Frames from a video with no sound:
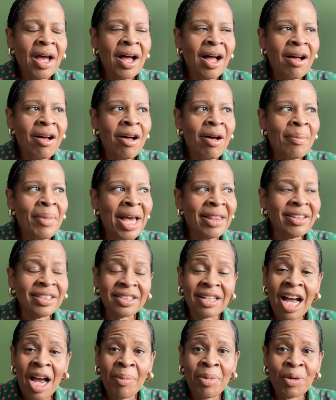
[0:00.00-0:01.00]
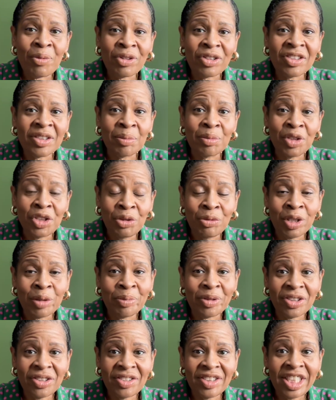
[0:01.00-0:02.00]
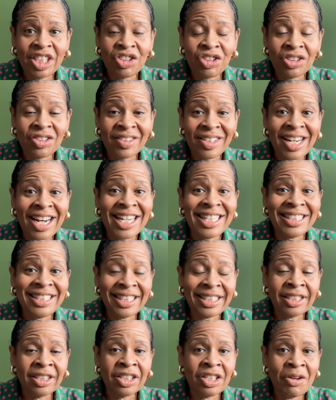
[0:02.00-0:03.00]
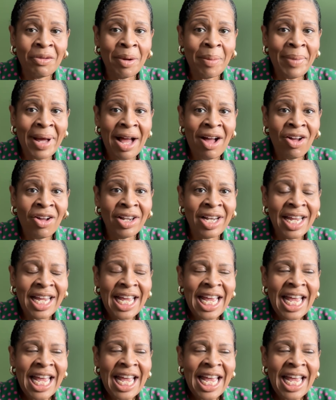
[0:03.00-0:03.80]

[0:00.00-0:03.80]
at the time there were some newer procedures that I didn't know about.